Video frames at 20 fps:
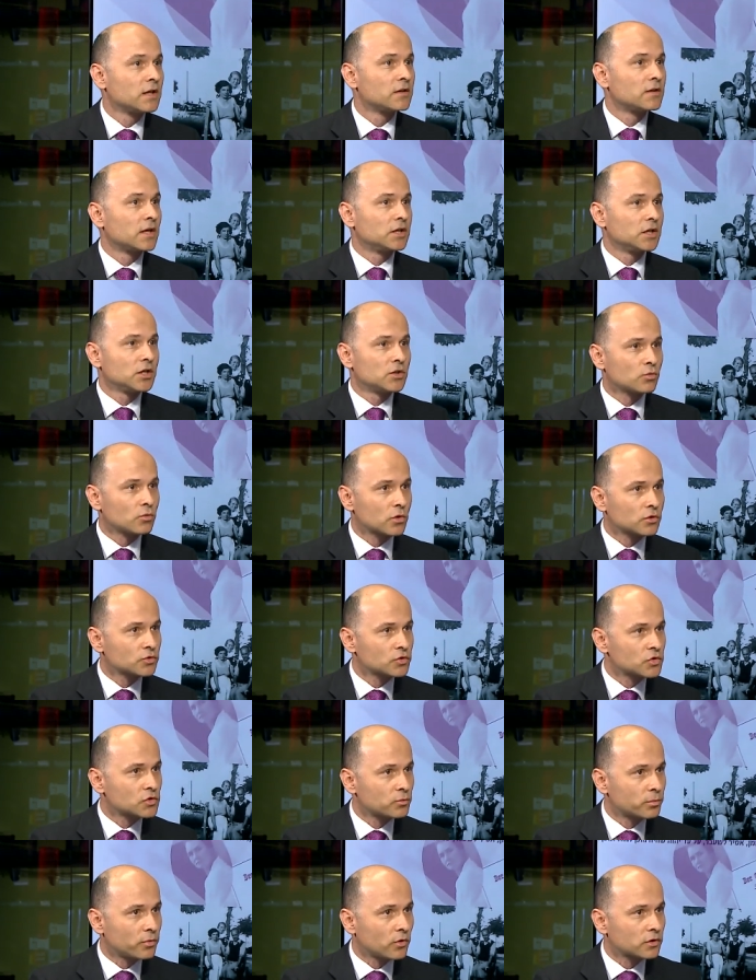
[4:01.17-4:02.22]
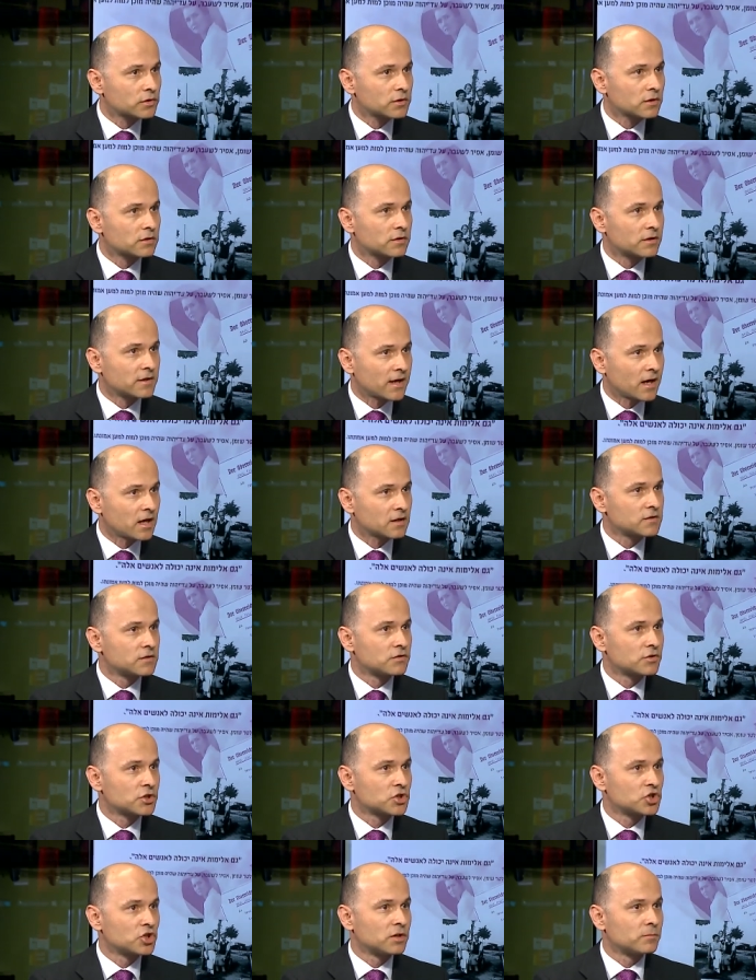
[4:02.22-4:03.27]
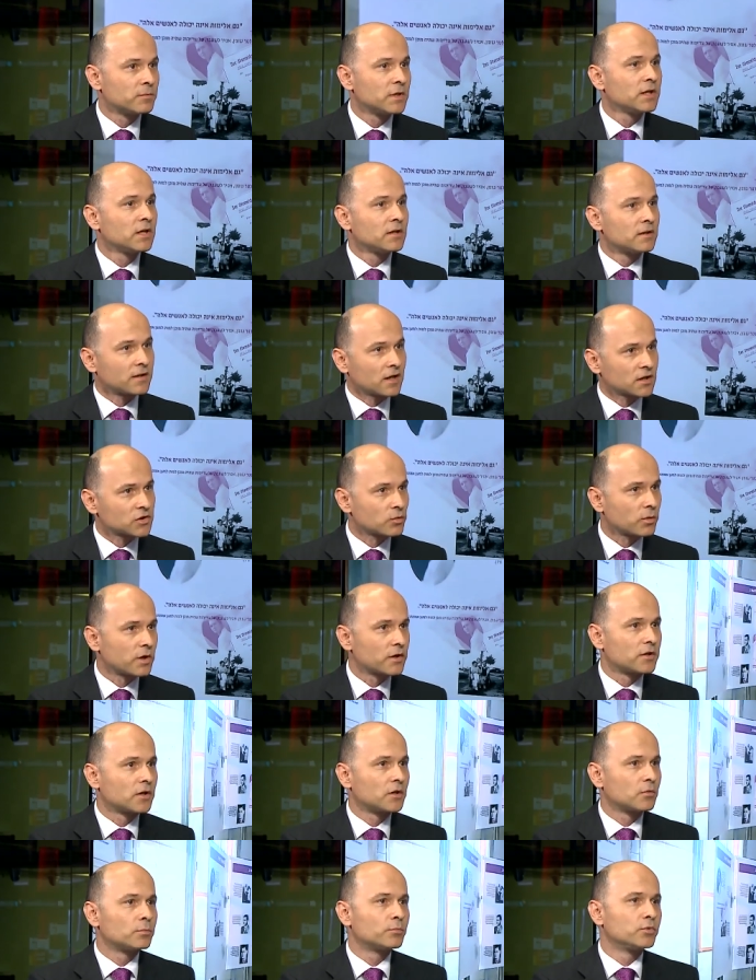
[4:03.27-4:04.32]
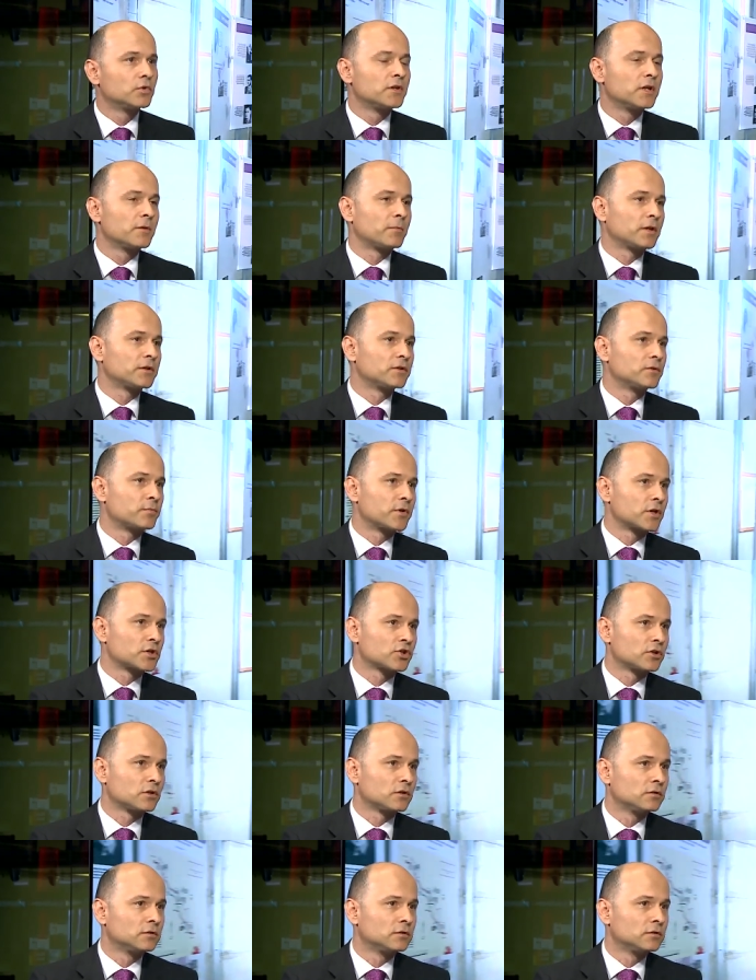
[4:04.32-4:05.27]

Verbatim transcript: They didn't want to support the Nazi regime. That's why they put them under pressure.